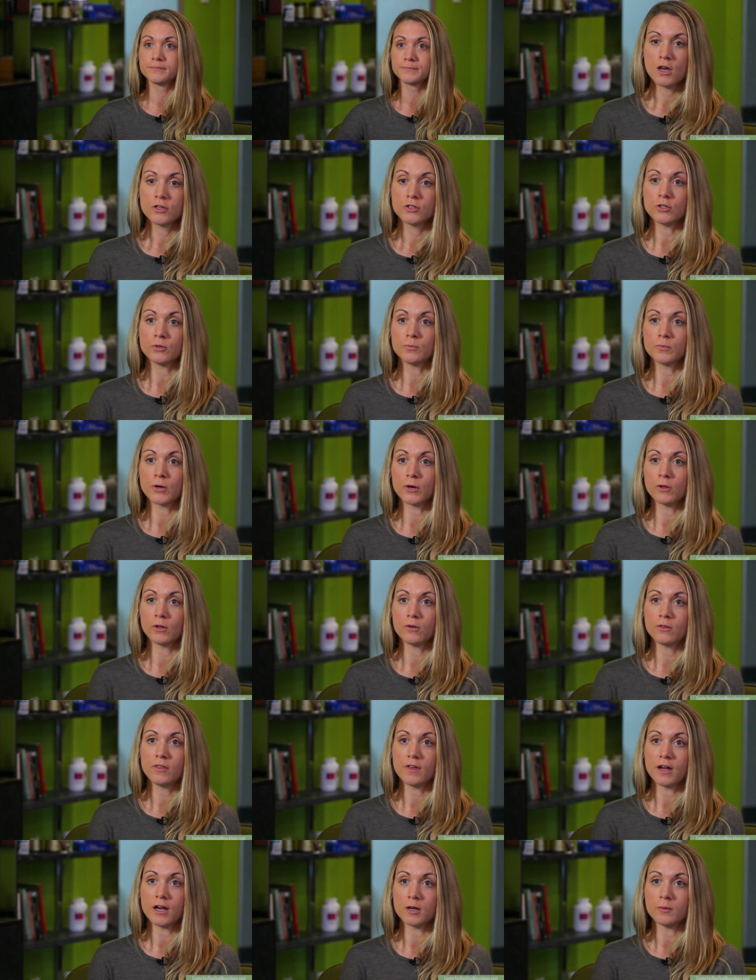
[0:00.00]
So
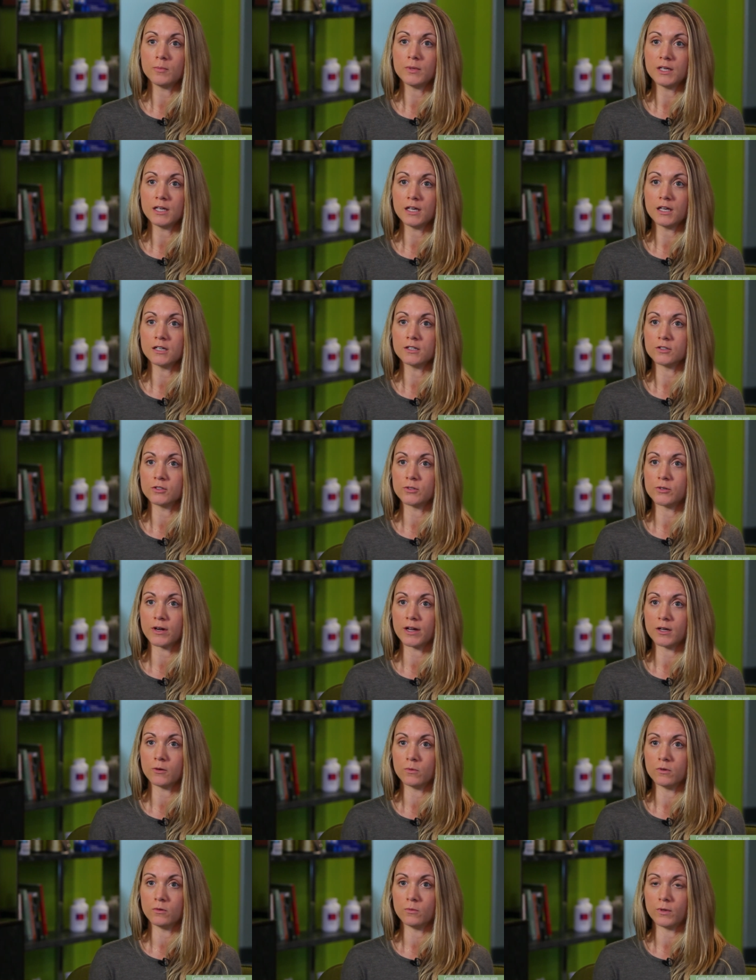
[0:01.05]
prolotherapy is
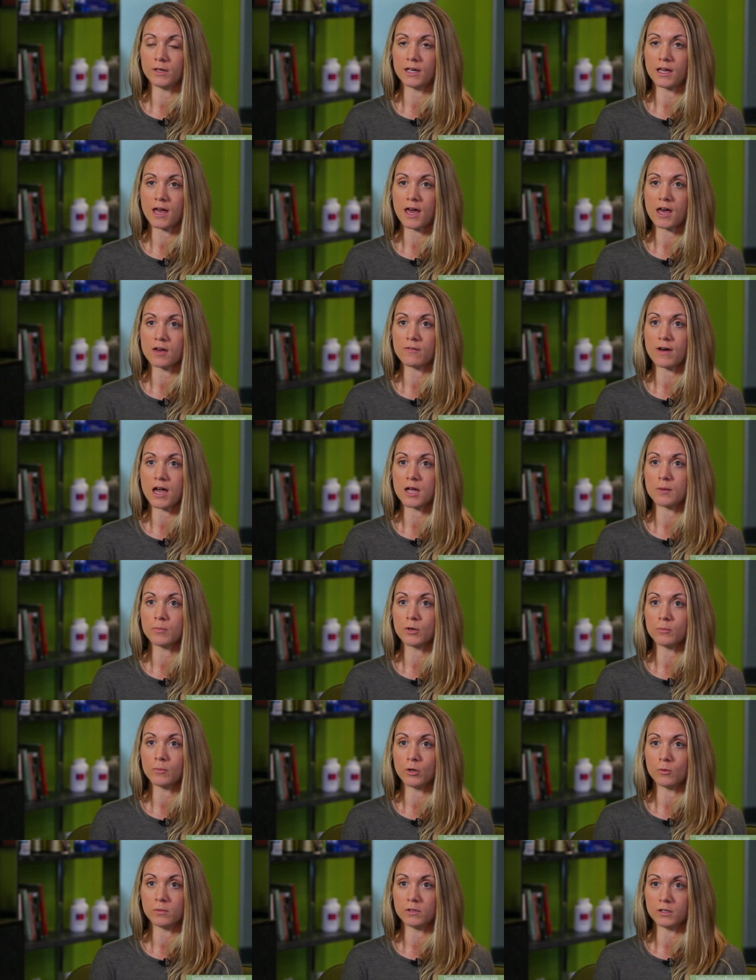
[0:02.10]
great when we have
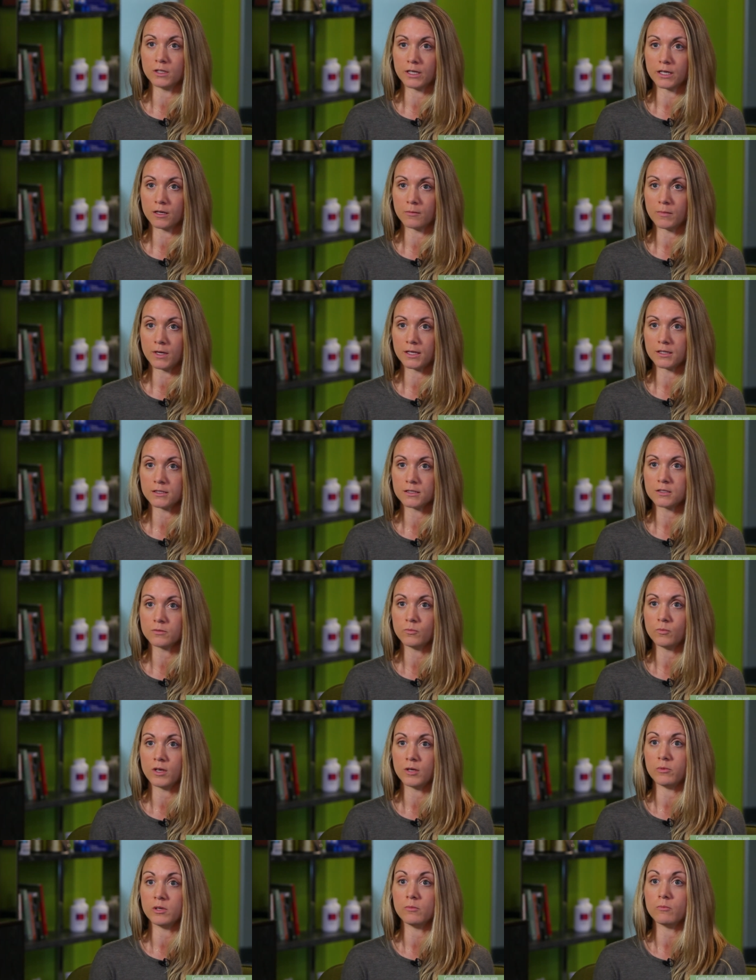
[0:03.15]
hypermobile ligaments,
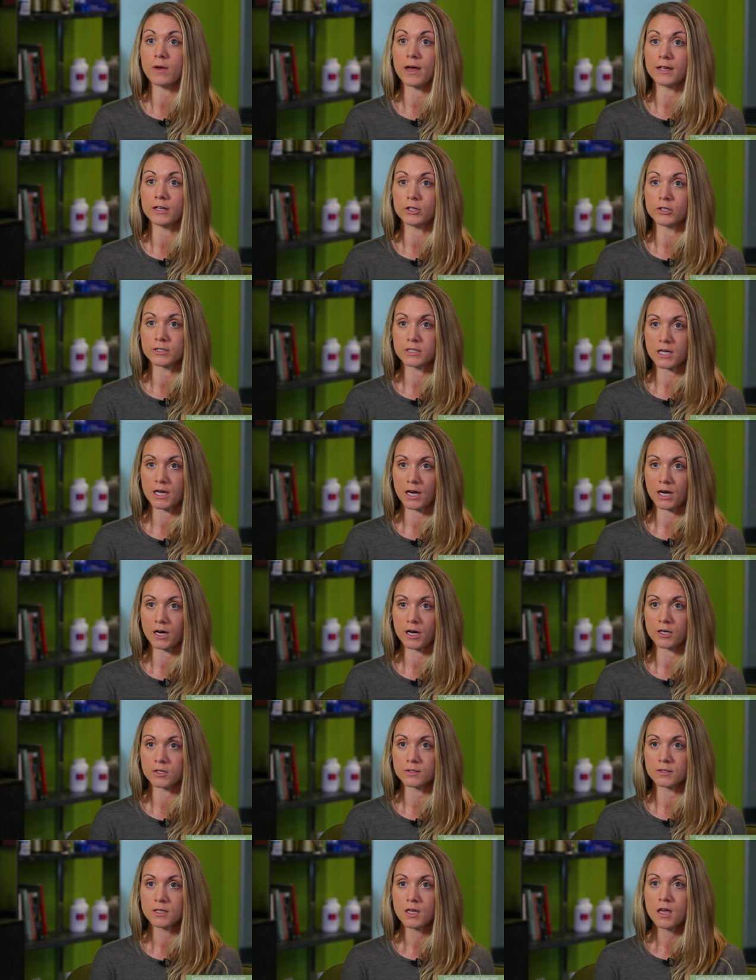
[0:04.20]
maybe minor
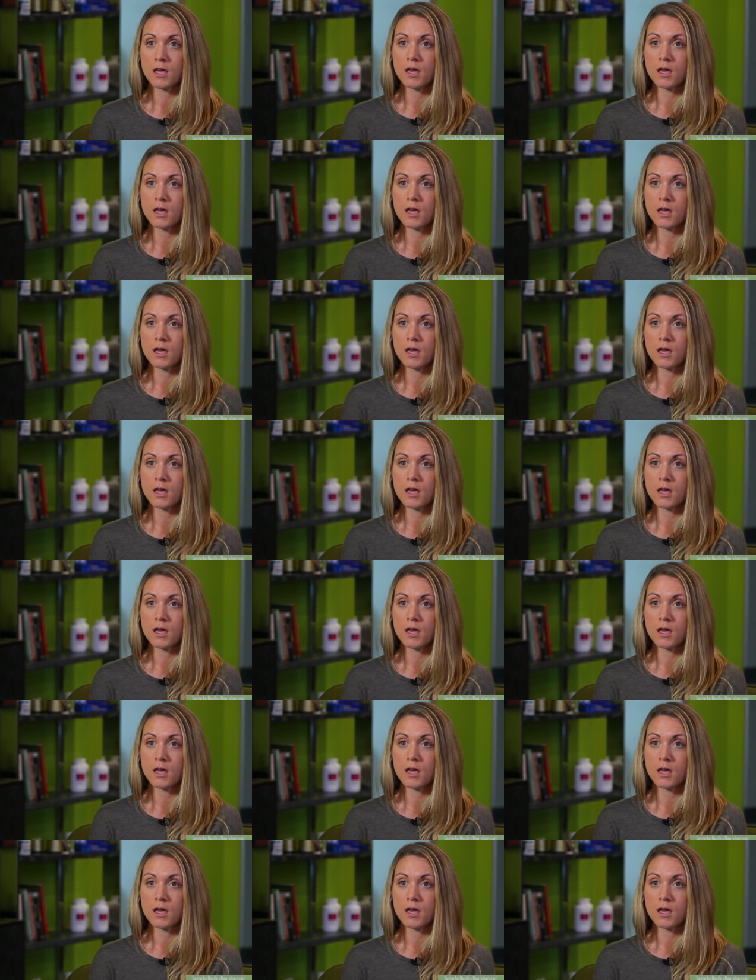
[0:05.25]
tears.